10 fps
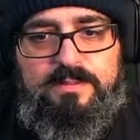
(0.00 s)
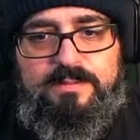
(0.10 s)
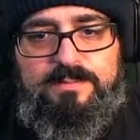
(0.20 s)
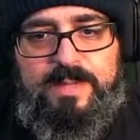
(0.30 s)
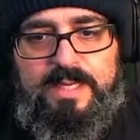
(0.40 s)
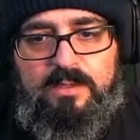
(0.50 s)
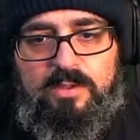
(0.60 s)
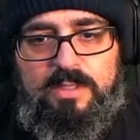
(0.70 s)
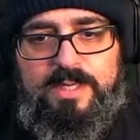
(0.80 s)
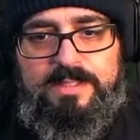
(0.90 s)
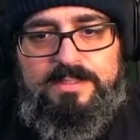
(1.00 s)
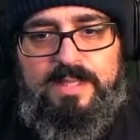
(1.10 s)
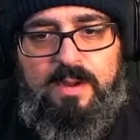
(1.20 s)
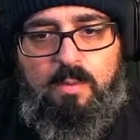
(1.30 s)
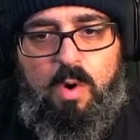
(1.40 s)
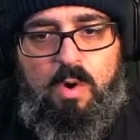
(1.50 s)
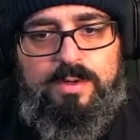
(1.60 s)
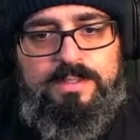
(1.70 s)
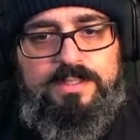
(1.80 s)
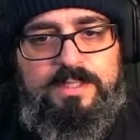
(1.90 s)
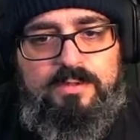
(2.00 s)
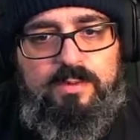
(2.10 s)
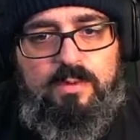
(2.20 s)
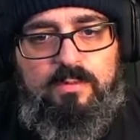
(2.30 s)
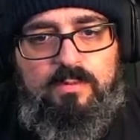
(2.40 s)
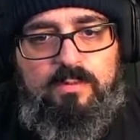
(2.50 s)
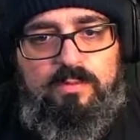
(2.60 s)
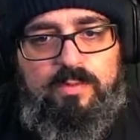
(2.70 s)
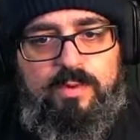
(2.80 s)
to make it look like it's that wall continuing all the way